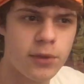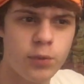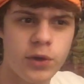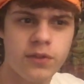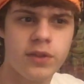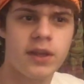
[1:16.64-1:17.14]
the
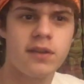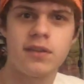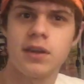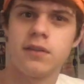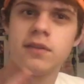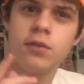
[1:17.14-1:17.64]
weird thing is
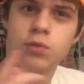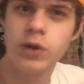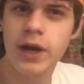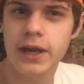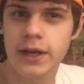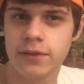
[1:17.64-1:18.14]
that it says
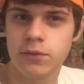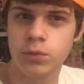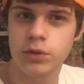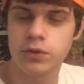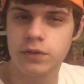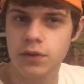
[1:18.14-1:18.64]
rides,
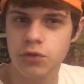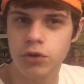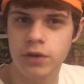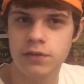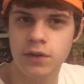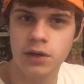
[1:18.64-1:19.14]
which is
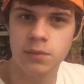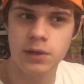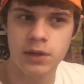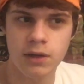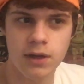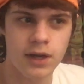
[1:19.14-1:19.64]
interesting to
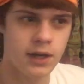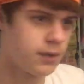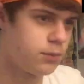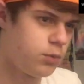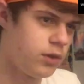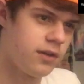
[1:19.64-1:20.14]
me.
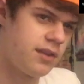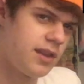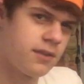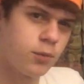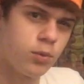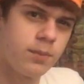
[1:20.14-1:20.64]
I wouldn't
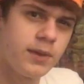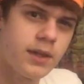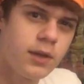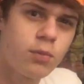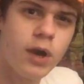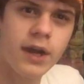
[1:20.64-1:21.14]
think there would be
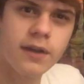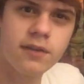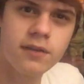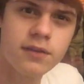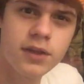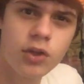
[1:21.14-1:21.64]
any
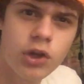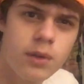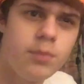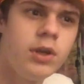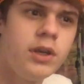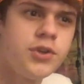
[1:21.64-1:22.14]
rides in
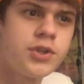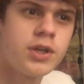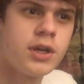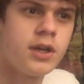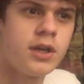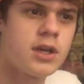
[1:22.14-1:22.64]
Security Breach.
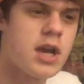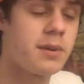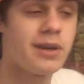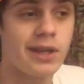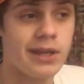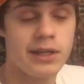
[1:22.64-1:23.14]
I
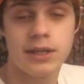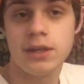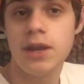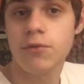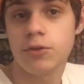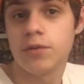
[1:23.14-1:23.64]
mean, it
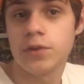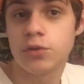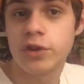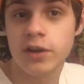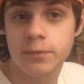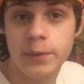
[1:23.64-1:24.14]
never even
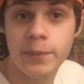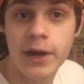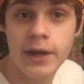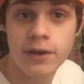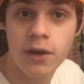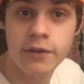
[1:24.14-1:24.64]
crossed my
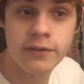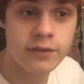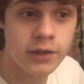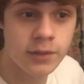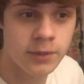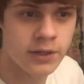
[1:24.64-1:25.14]
mind,
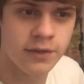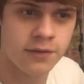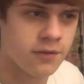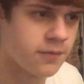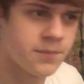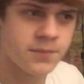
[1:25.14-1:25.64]
honestly, because